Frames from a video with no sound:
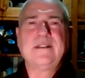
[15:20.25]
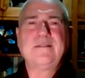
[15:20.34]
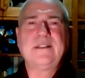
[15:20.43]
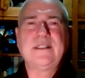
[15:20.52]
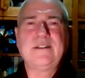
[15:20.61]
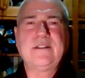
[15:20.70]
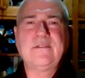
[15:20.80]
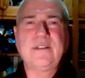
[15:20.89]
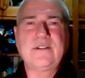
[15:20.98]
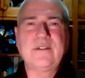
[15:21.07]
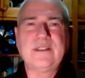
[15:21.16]
with the
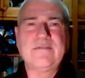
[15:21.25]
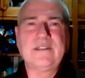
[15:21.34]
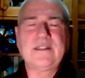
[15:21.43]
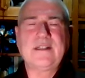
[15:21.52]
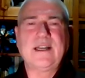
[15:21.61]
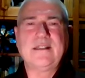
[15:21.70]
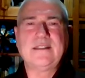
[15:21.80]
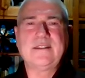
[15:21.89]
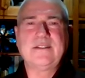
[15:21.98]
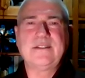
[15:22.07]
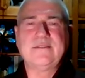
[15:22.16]
universal love and
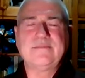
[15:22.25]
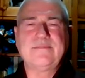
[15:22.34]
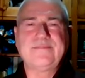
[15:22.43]
kindness too.